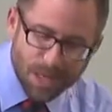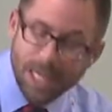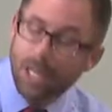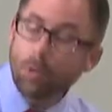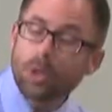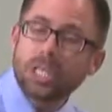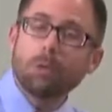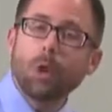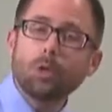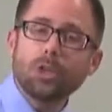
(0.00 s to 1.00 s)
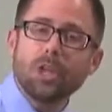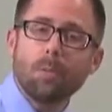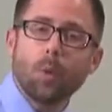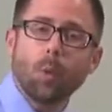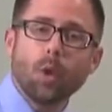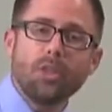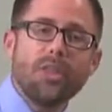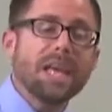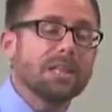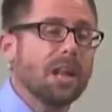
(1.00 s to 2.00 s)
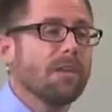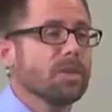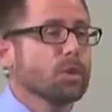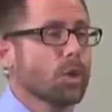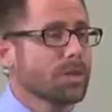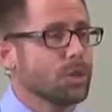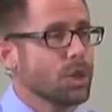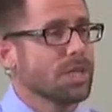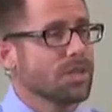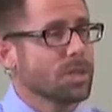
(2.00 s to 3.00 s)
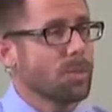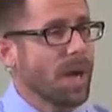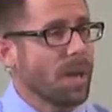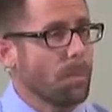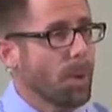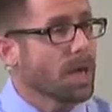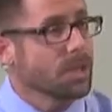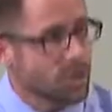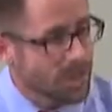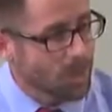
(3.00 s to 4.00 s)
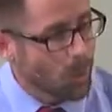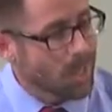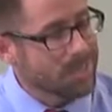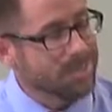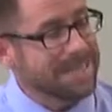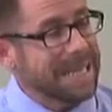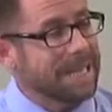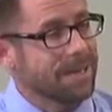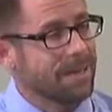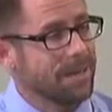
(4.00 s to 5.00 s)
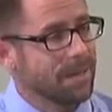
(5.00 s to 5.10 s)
In other words, he wrote to them, would they love and trust Jesus by punishing the one in sin?